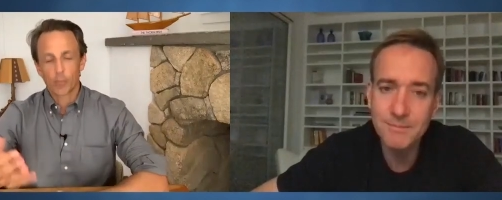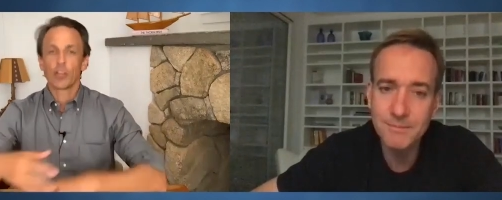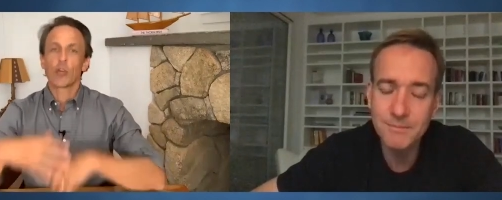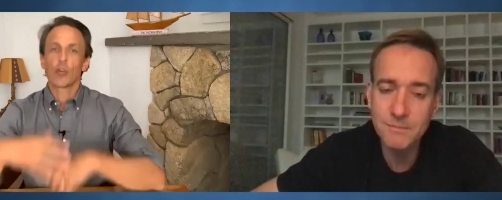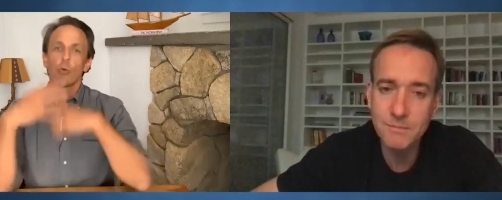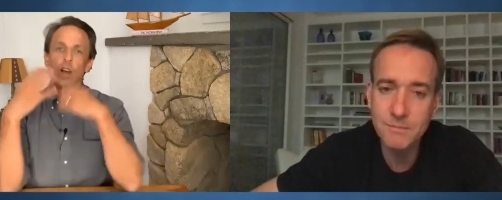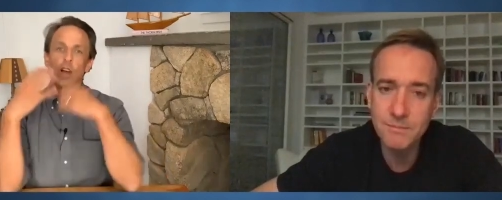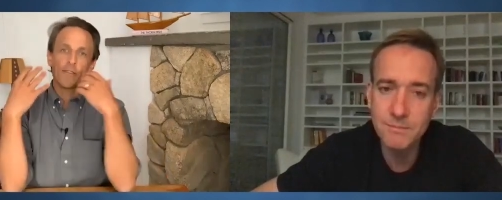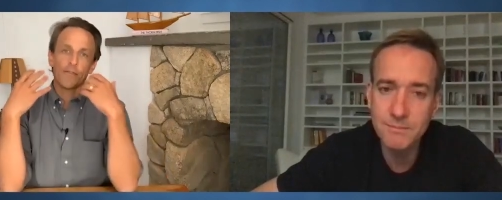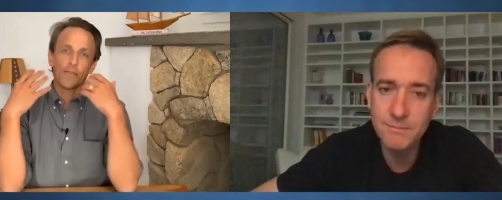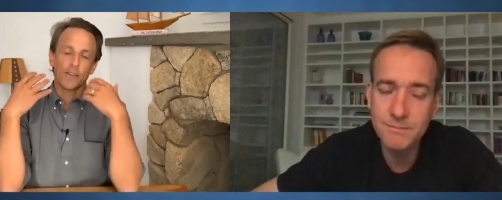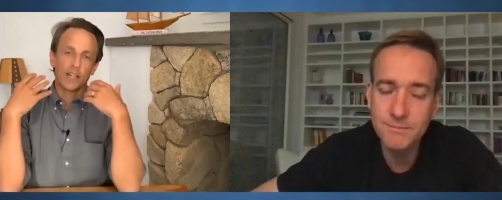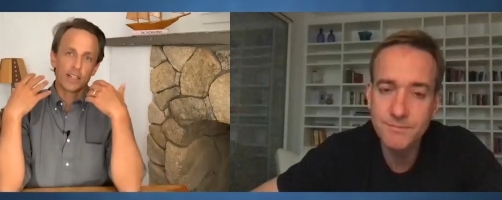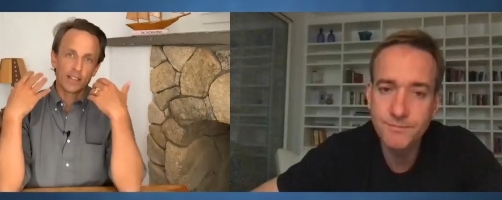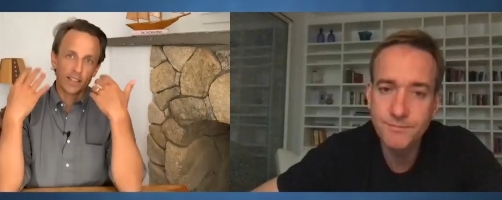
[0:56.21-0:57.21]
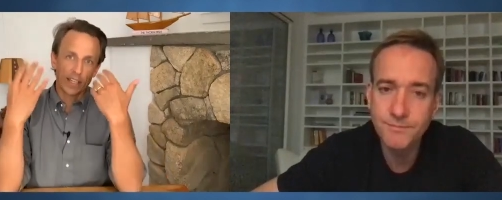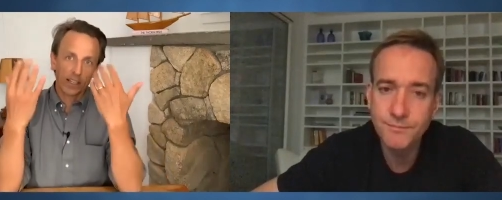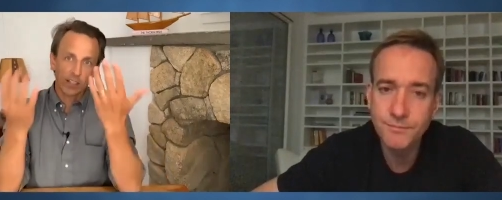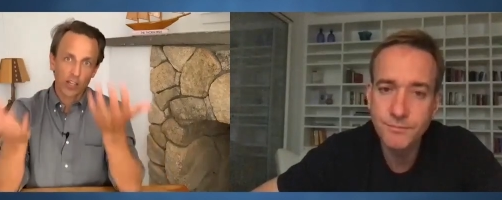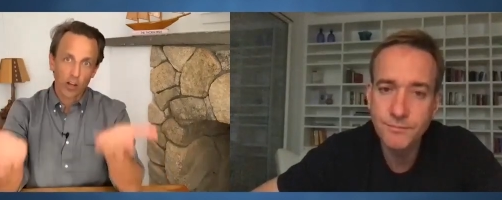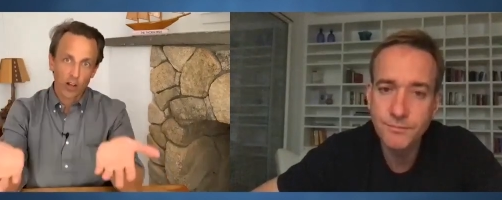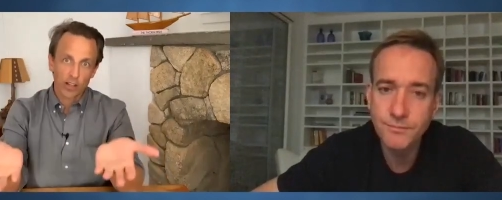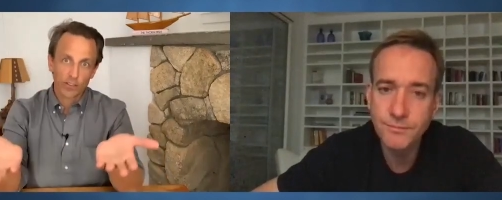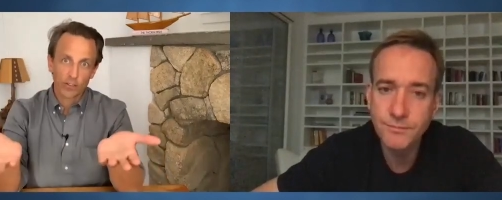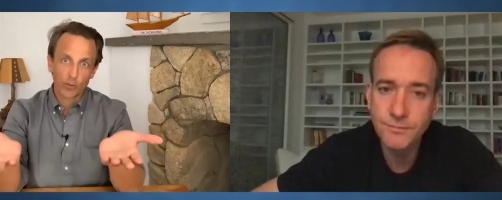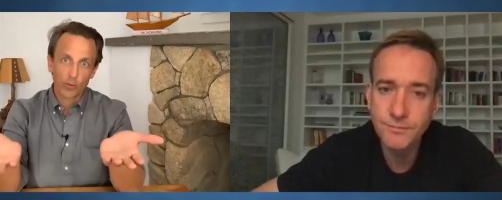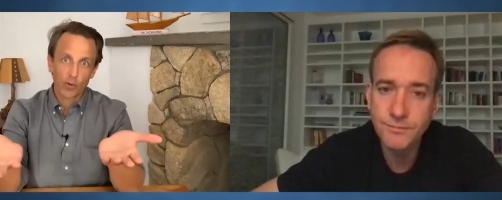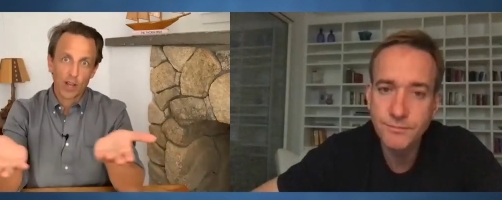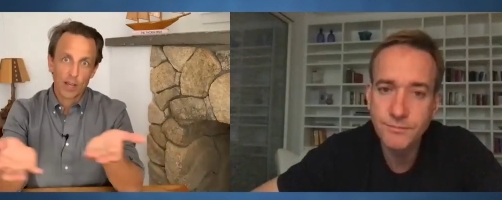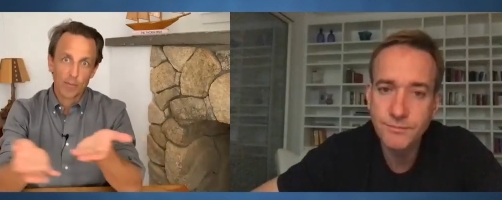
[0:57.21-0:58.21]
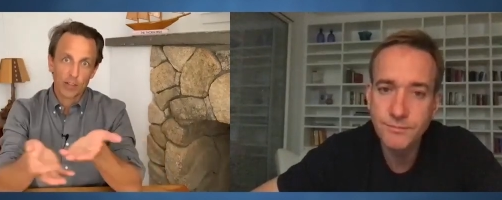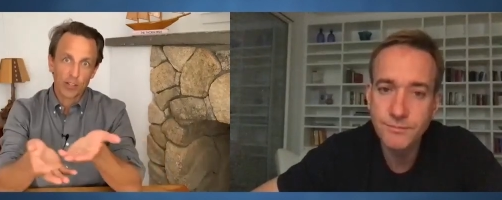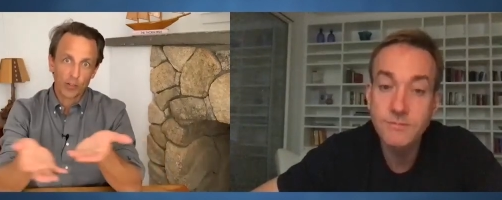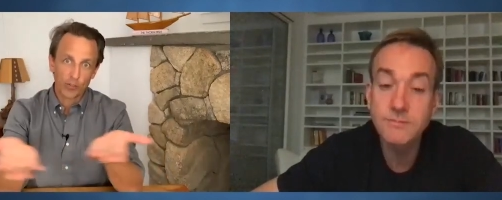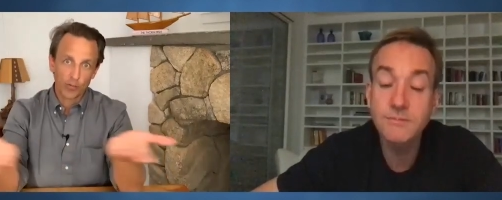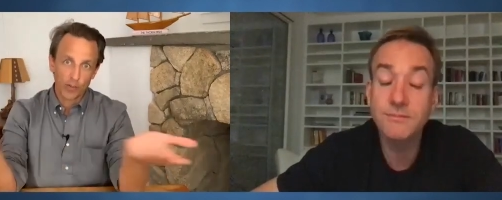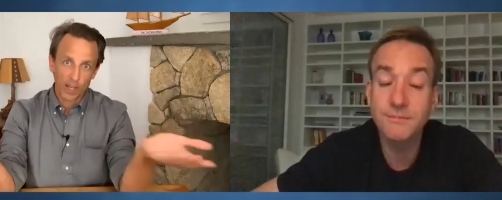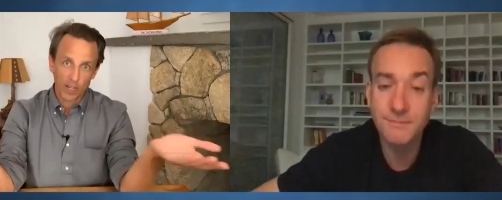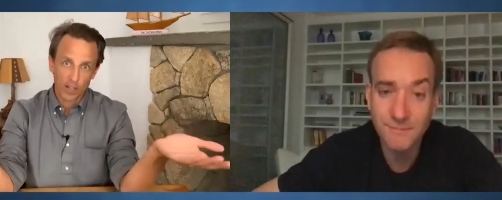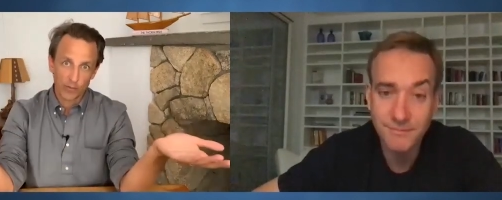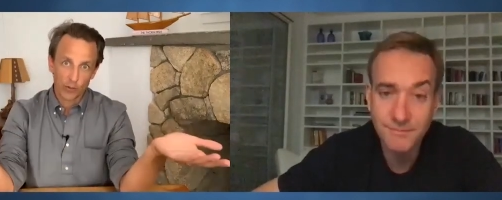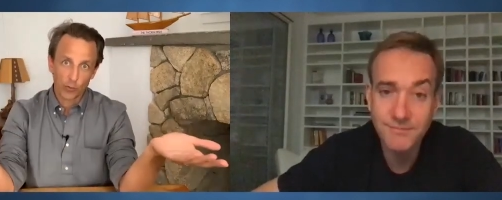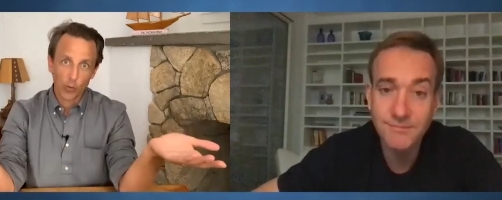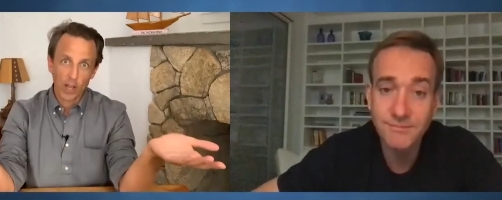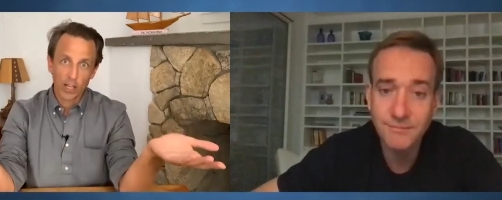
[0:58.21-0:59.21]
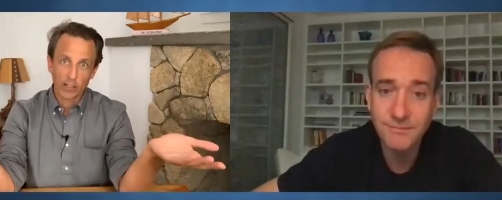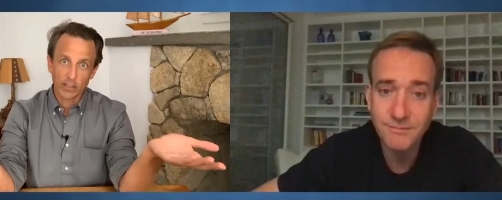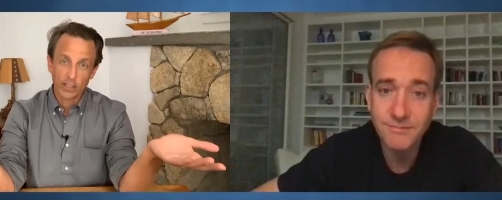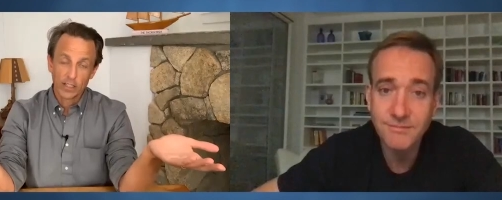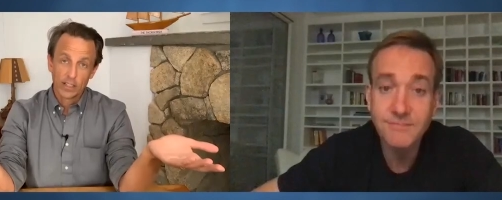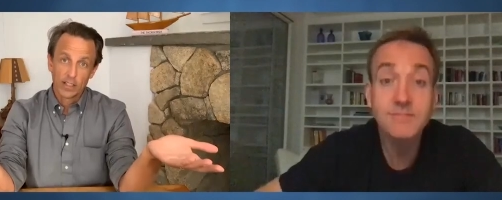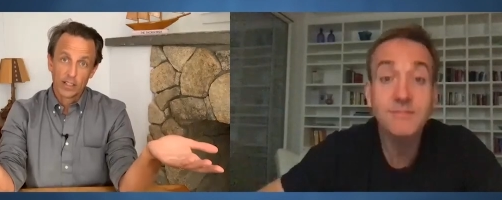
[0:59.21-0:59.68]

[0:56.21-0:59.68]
Speaker 1: But your wife, Keely Hawes, who I'm a huge fan of as well,